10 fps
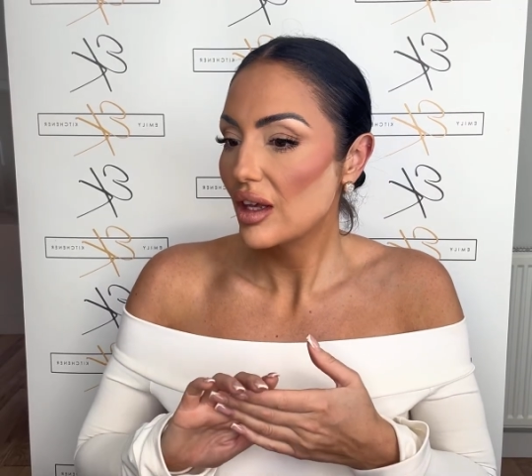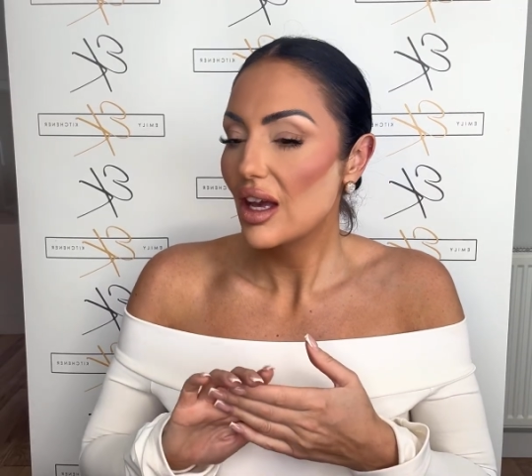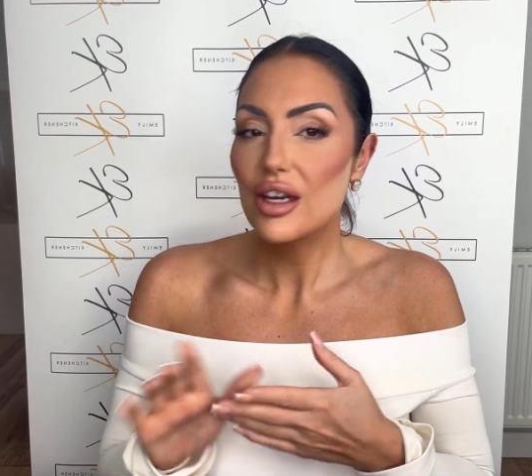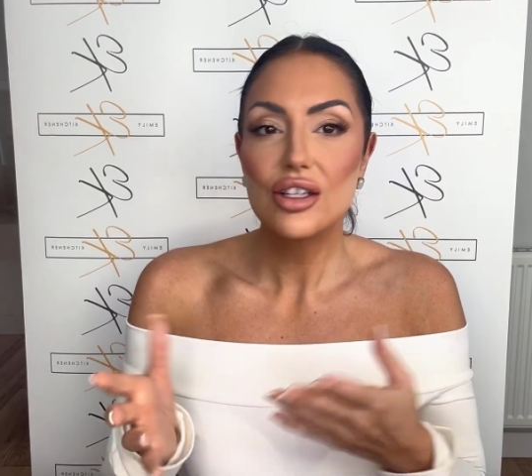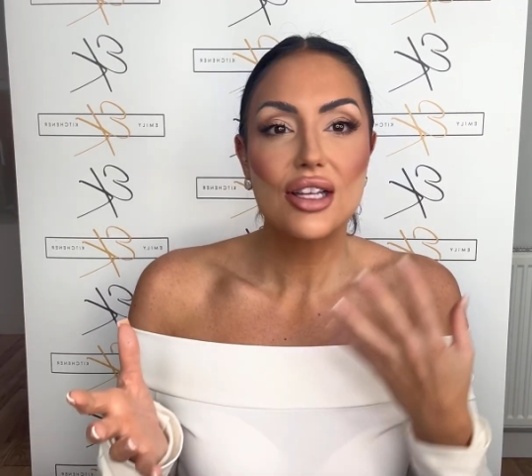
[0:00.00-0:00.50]

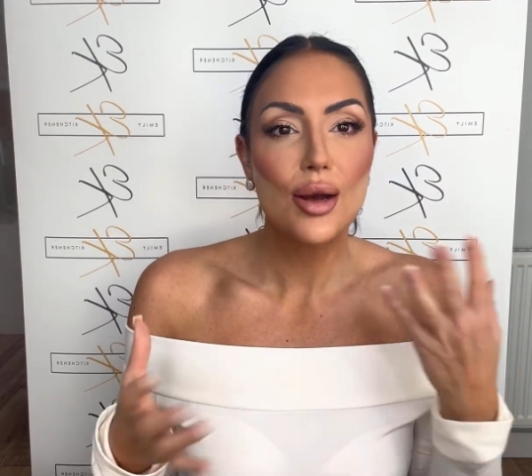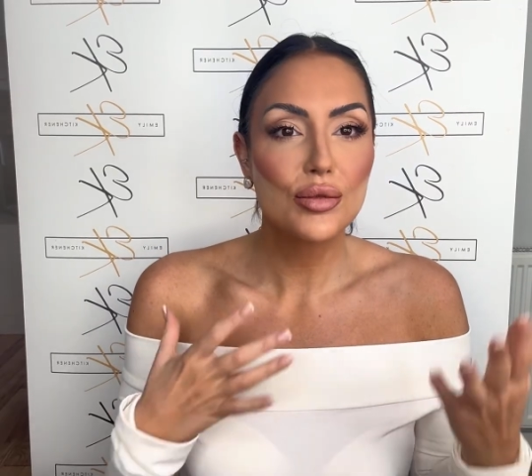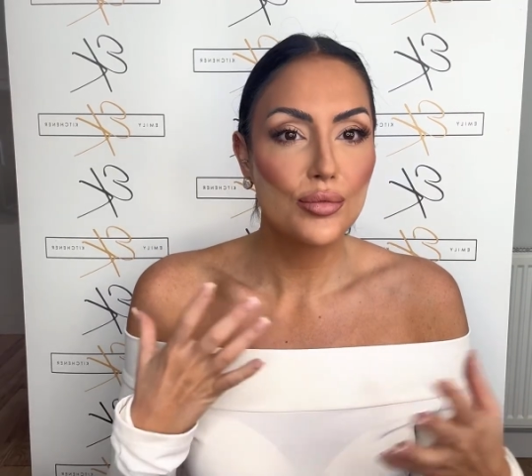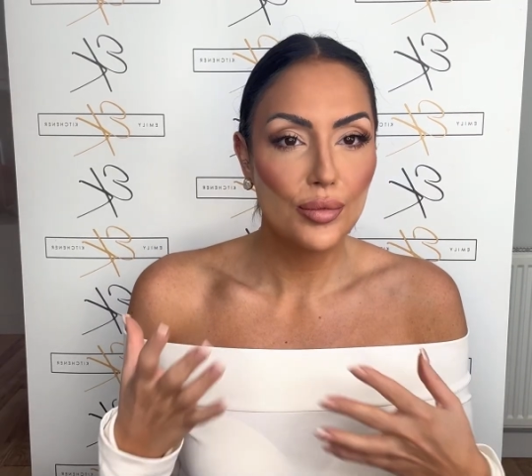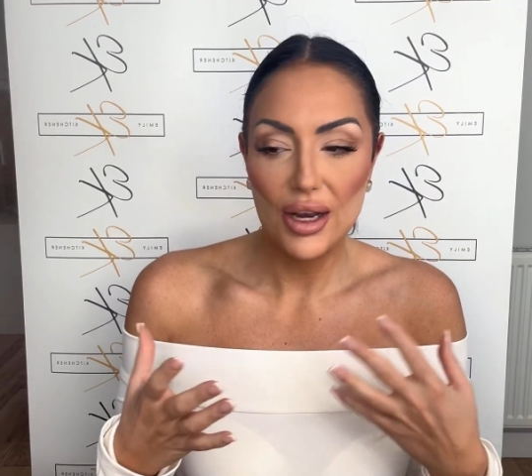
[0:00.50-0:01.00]
It just helps
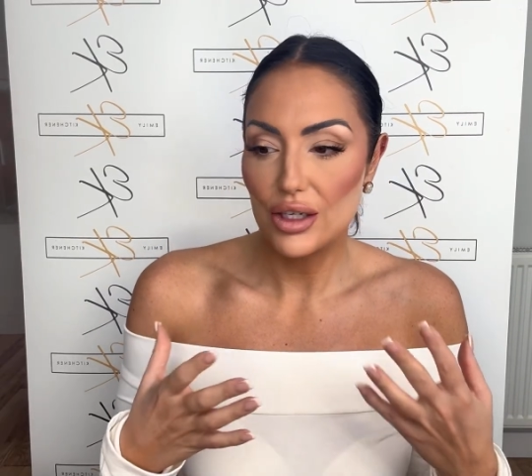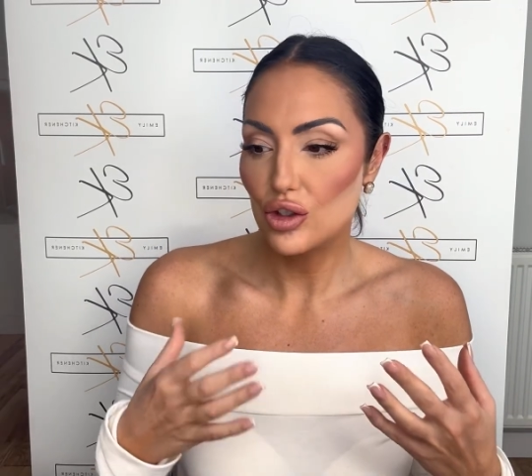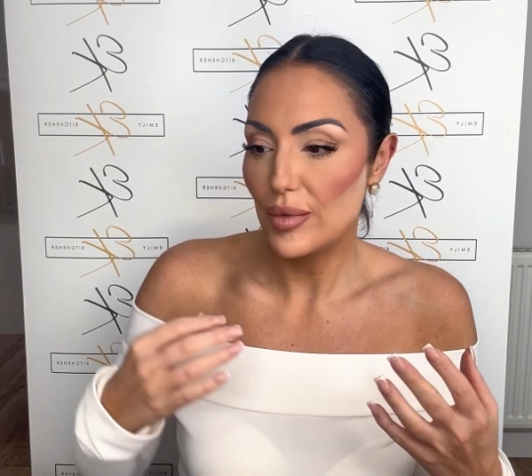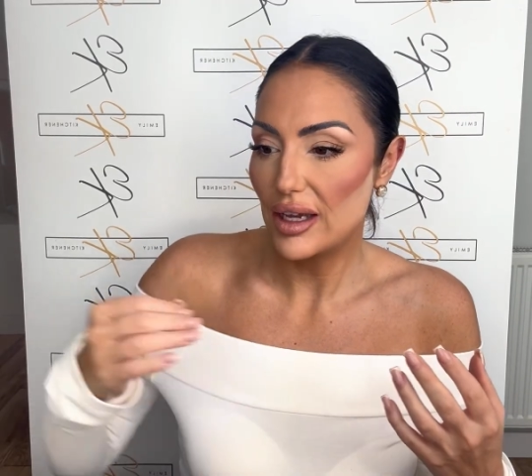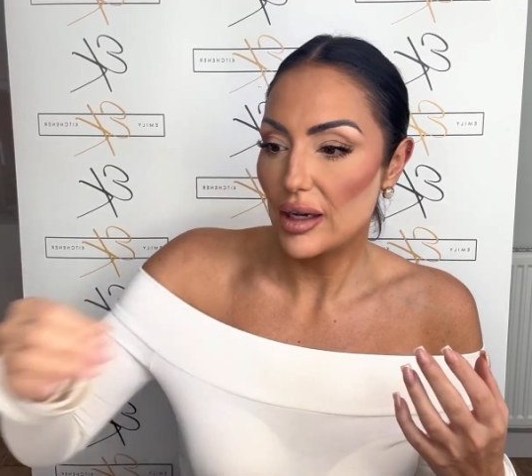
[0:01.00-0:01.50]
blend your
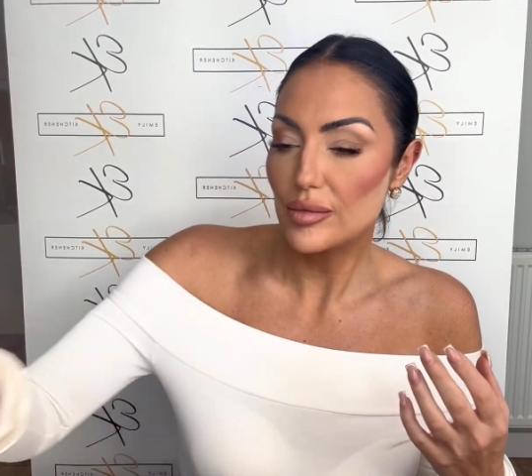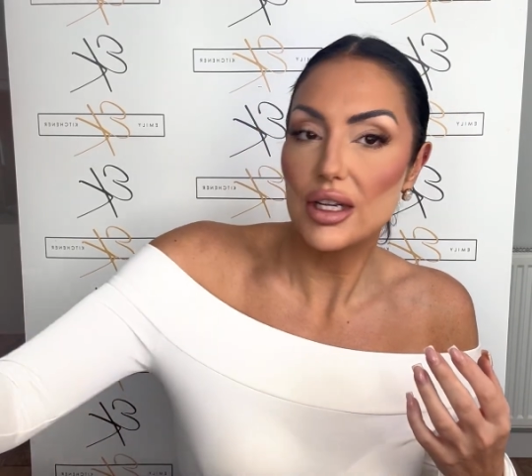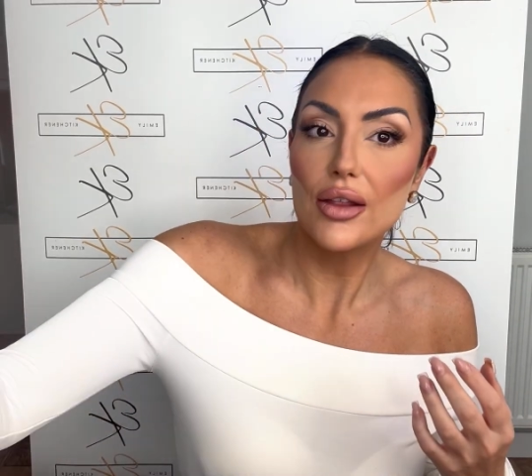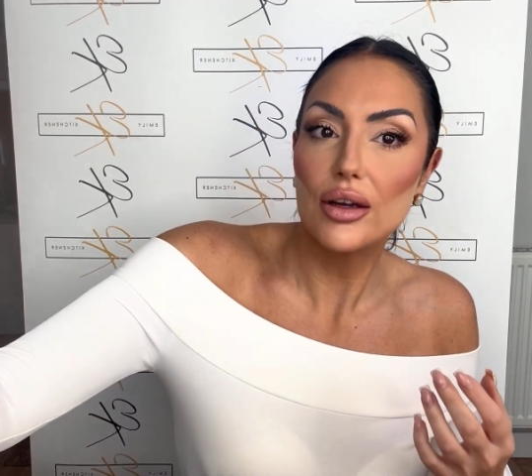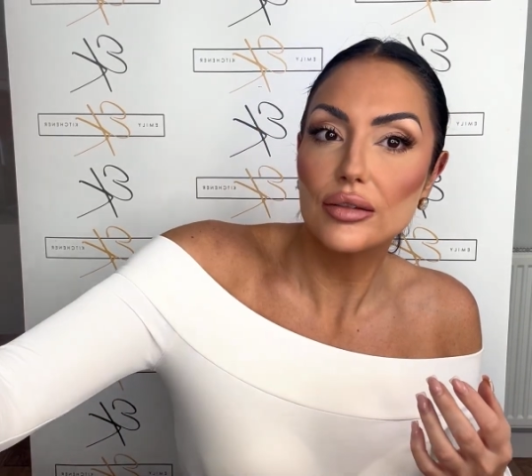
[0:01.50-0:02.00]
makeup
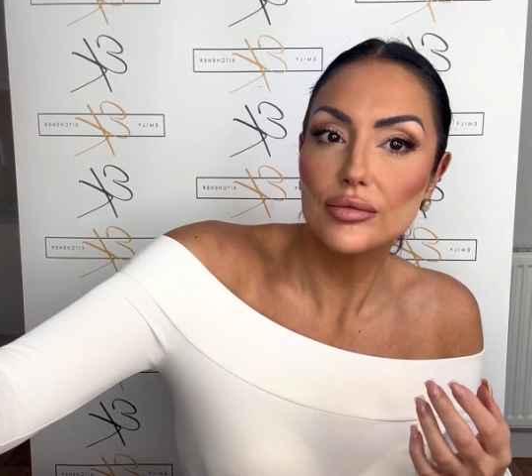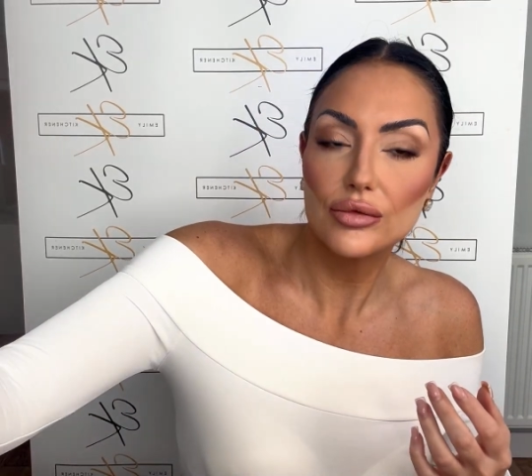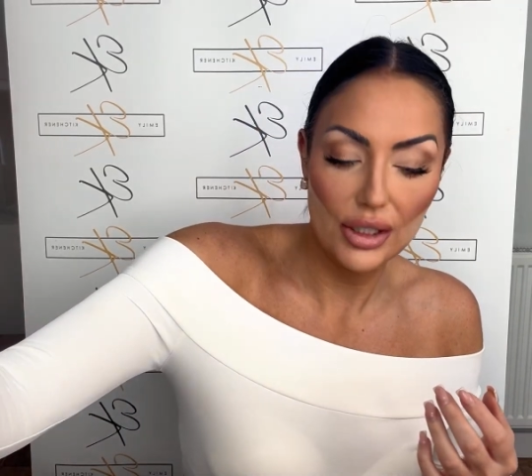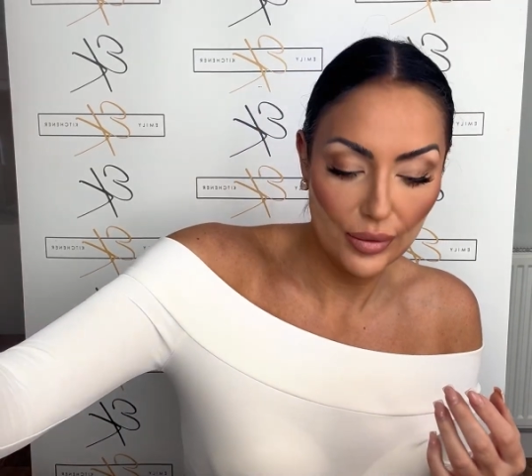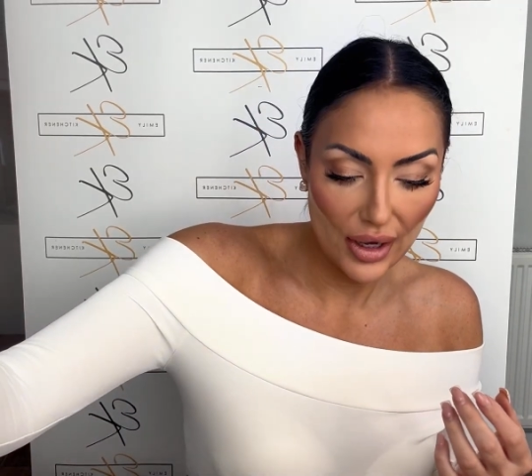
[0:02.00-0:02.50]
together
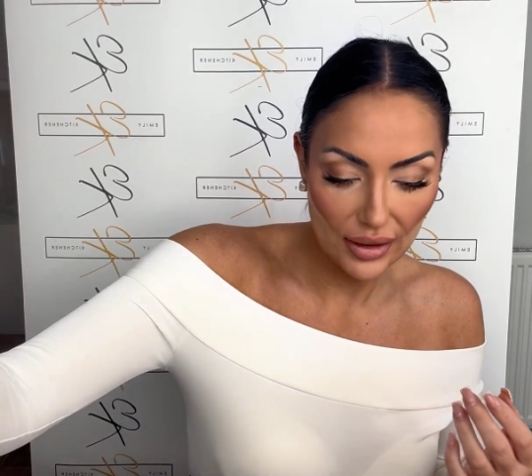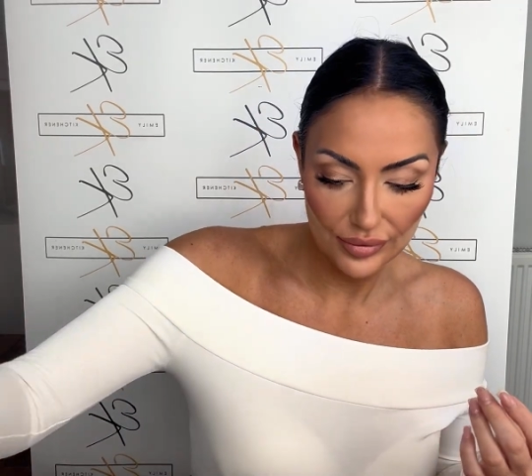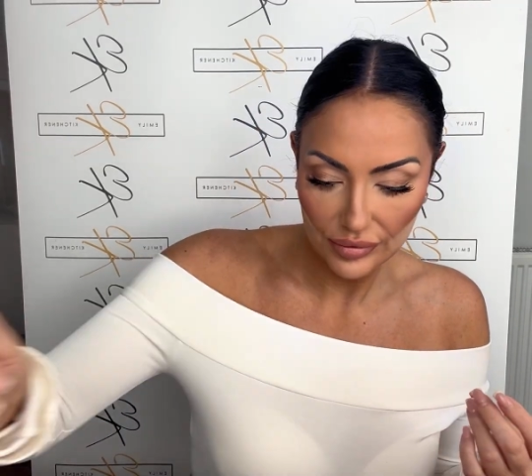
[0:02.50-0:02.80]
really well.